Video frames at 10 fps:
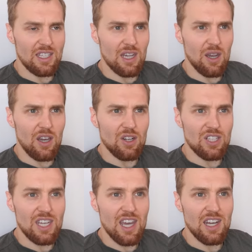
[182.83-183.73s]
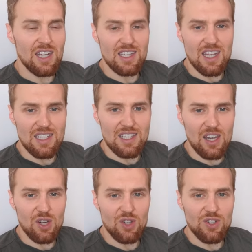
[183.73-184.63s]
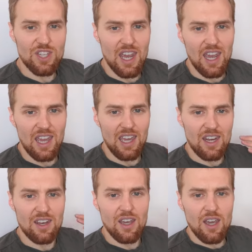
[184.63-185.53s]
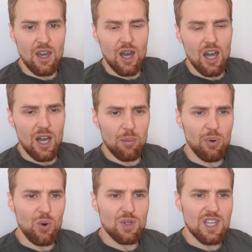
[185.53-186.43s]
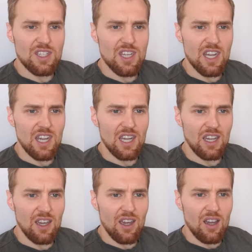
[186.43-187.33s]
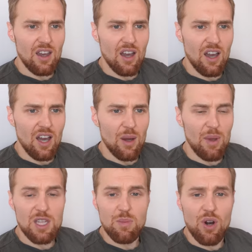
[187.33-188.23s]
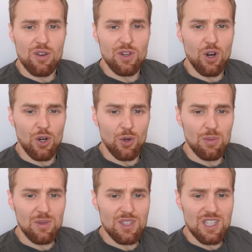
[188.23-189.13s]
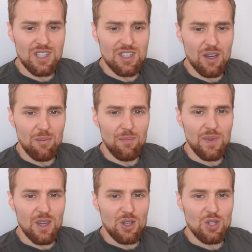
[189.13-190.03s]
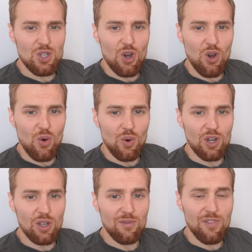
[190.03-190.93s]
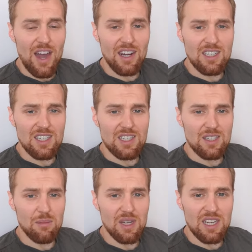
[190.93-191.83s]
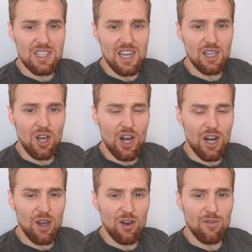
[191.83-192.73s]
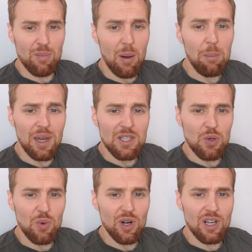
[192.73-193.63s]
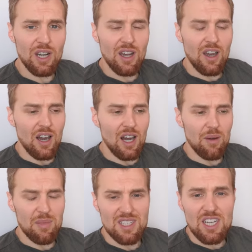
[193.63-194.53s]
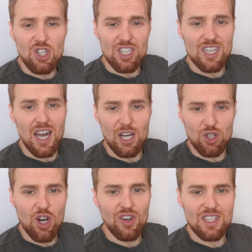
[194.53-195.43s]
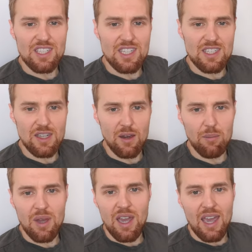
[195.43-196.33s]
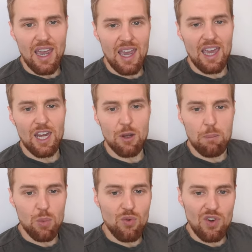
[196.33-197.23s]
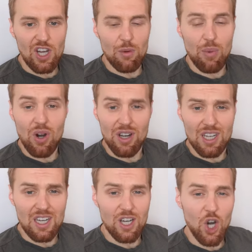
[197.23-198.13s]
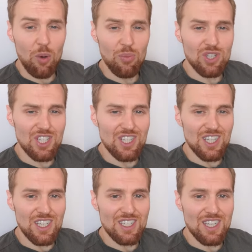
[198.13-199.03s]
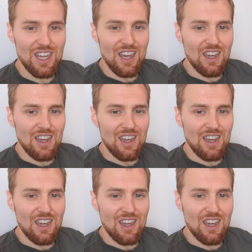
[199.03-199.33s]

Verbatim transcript: as I understand it, dead cells and processing as part of your autoimmune system. So your lymphatic system needs a lot of pumping to work. Essentially, it's a hydraulic system, and moving your body accomplishes this.